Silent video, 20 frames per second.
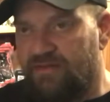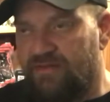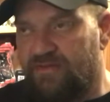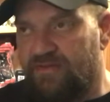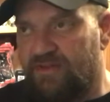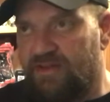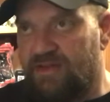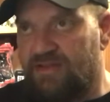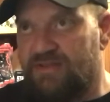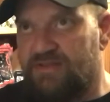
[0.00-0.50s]

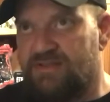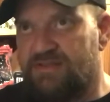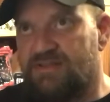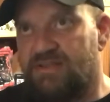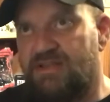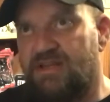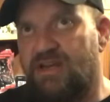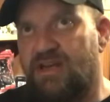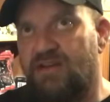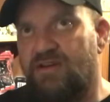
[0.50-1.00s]
things
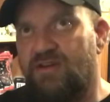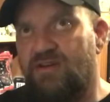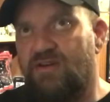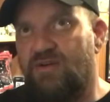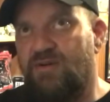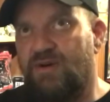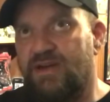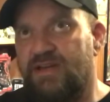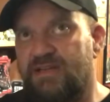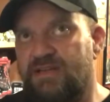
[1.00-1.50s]
that I
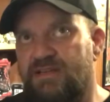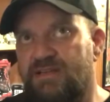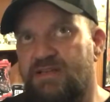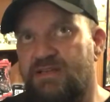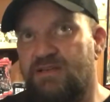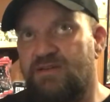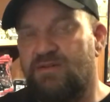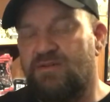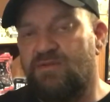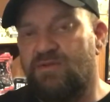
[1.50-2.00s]
know I
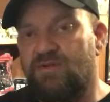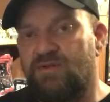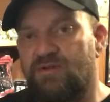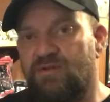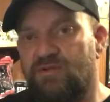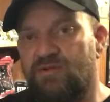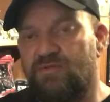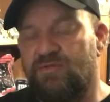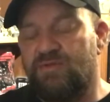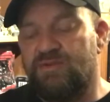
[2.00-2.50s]
did
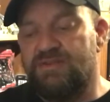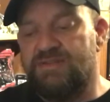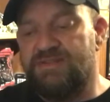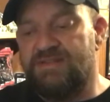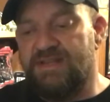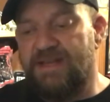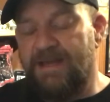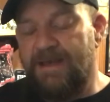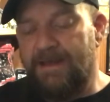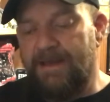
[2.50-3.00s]
order was
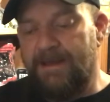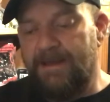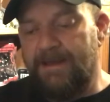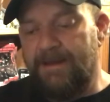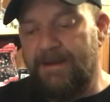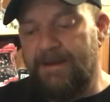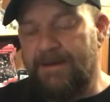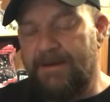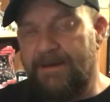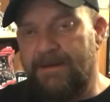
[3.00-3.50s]

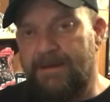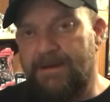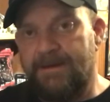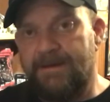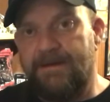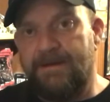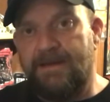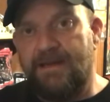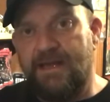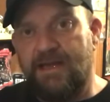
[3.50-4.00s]
a
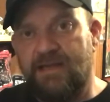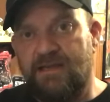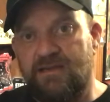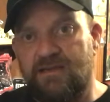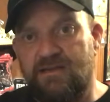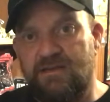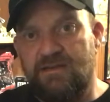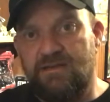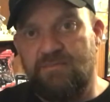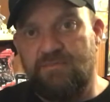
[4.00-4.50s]

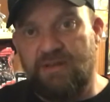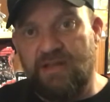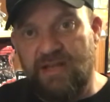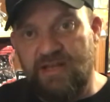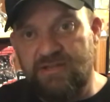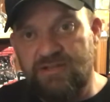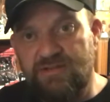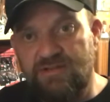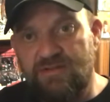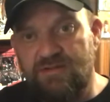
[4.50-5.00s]
NECA
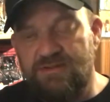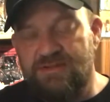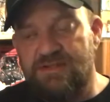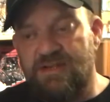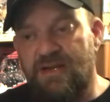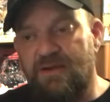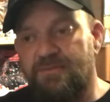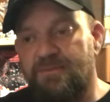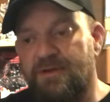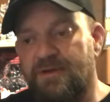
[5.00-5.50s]
plaid shirt
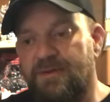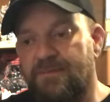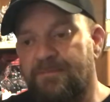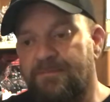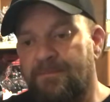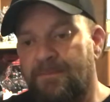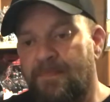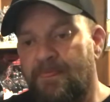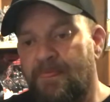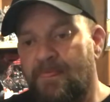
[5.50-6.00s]
zombie.
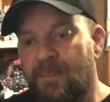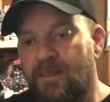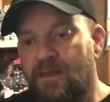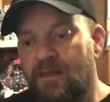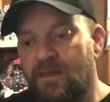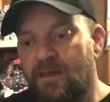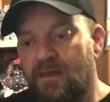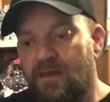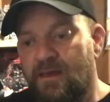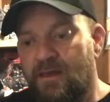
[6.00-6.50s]

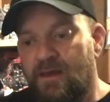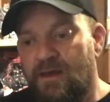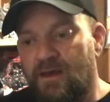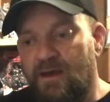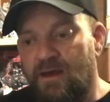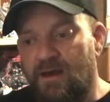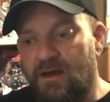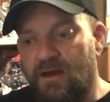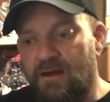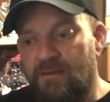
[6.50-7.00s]

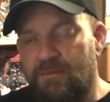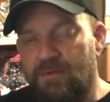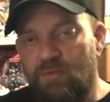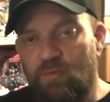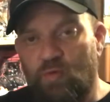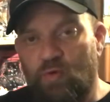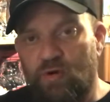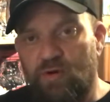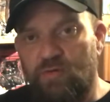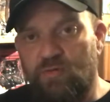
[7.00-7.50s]
I've been
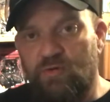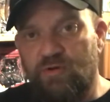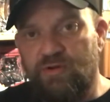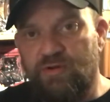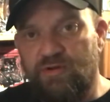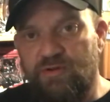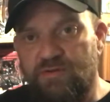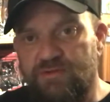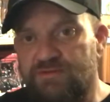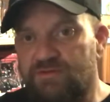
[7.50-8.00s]
wanting one
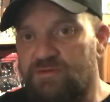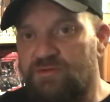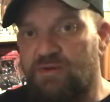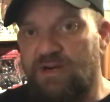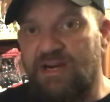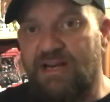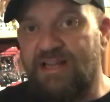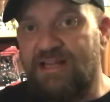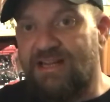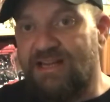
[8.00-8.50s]
of those for a
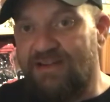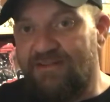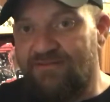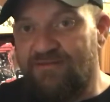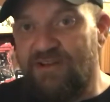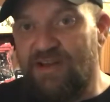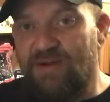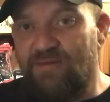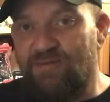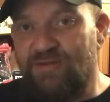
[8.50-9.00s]
while, and I
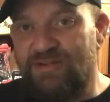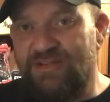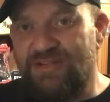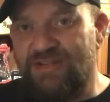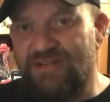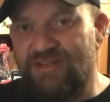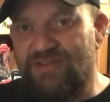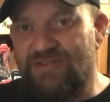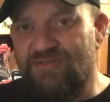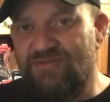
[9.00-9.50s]
found one at
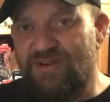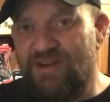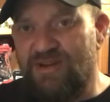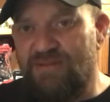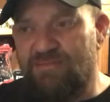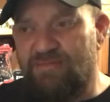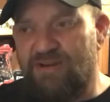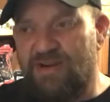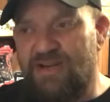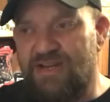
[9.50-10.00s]
a
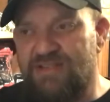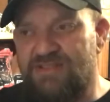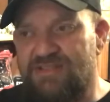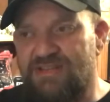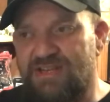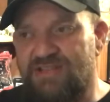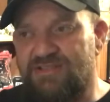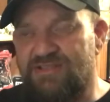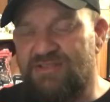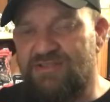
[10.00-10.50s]
great price.
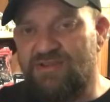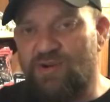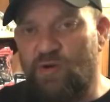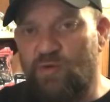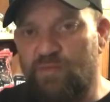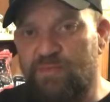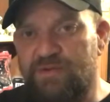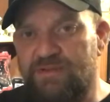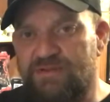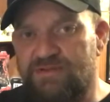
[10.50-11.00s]
I just
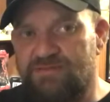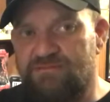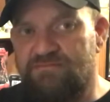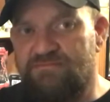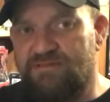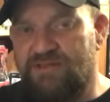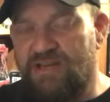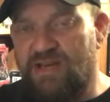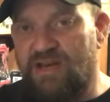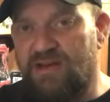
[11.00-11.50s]
hope it
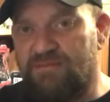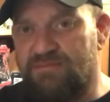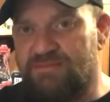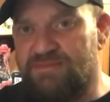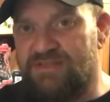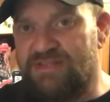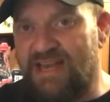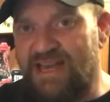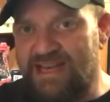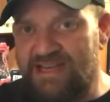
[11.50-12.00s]

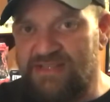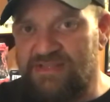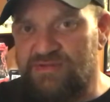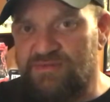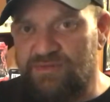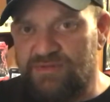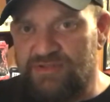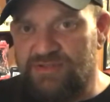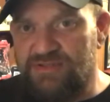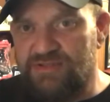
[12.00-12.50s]
comes as it
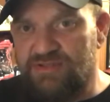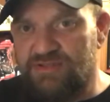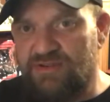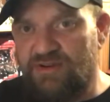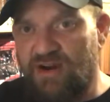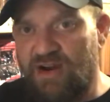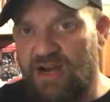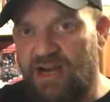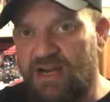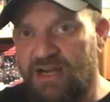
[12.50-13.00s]
was
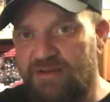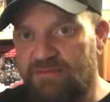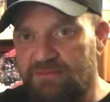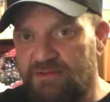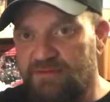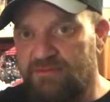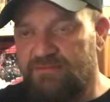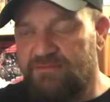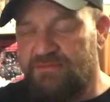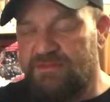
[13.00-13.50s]

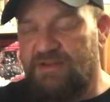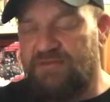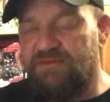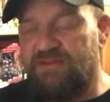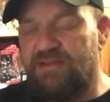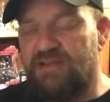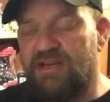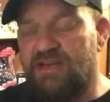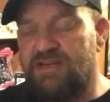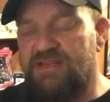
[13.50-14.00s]
described. If
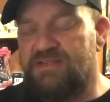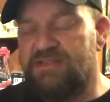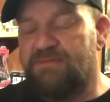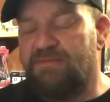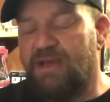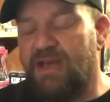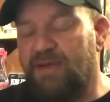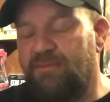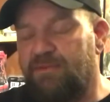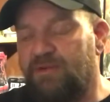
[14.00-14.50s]
it does, I'm
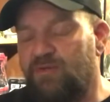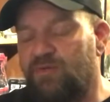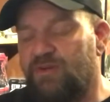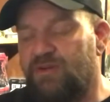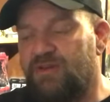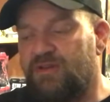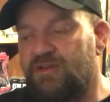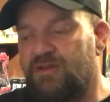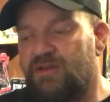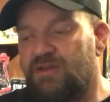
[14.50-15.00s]
happy with it.